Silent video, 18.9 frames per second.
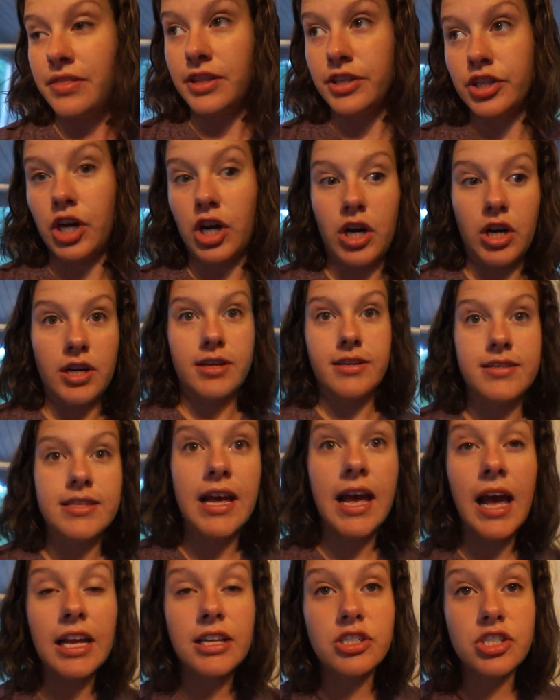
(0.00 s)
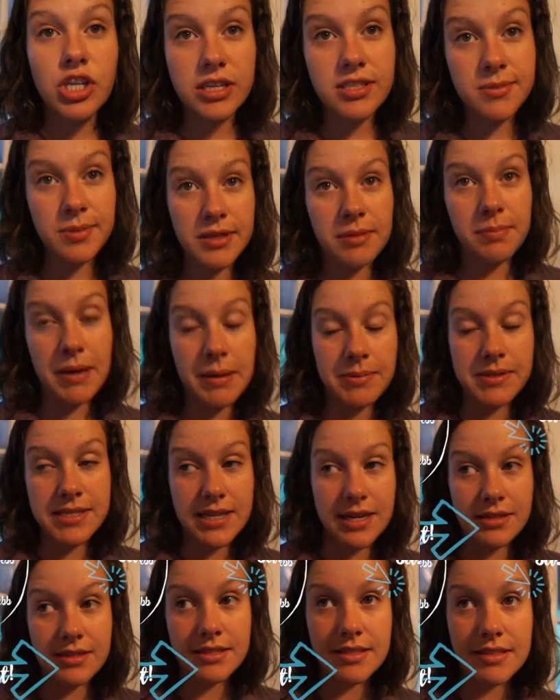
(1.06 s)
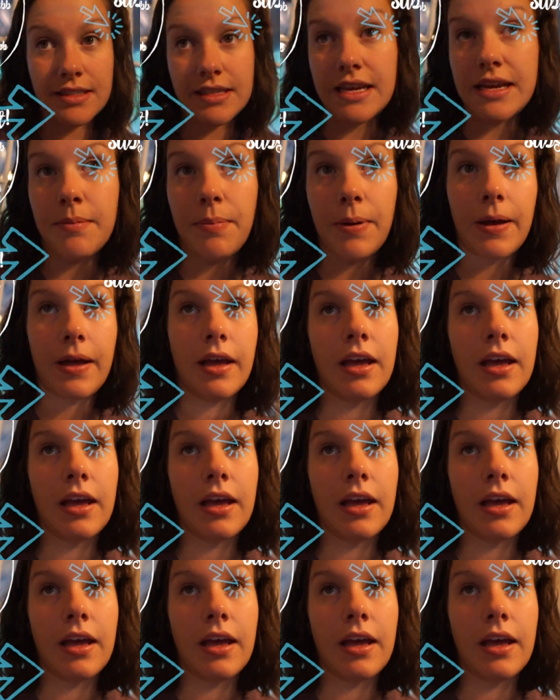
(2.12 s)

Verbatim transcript: the dogs. I just put the babies down to sleep.